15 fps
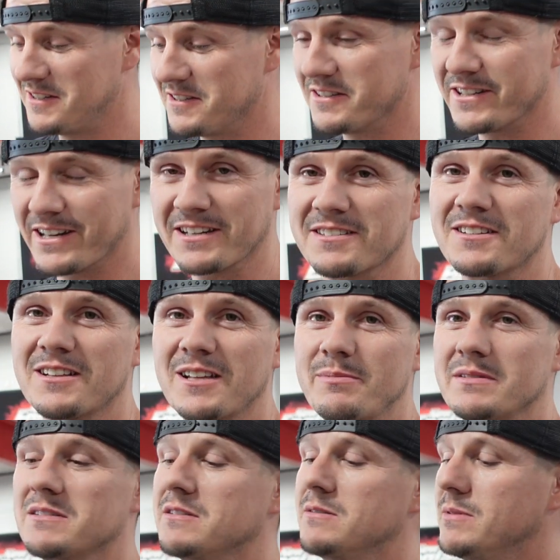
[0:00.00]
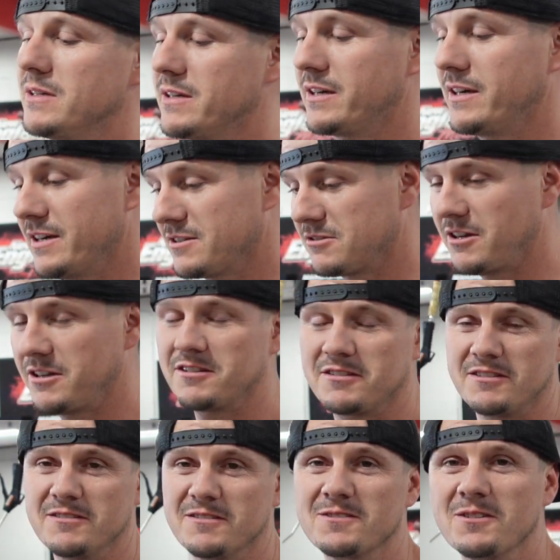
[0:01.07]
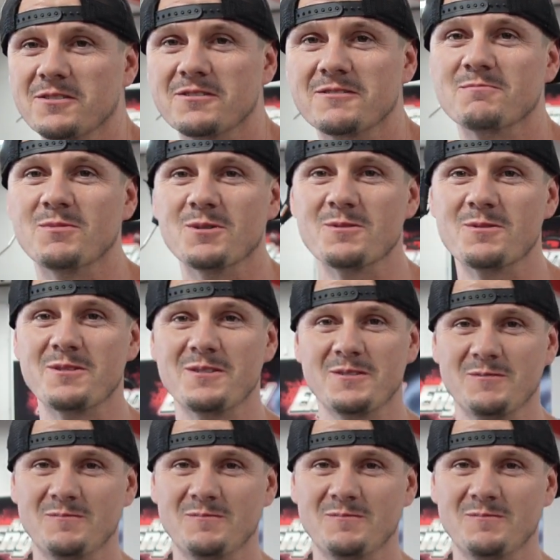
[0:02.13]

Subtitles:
In the next clip, he's gonna be like, yeah, so I just installed this motor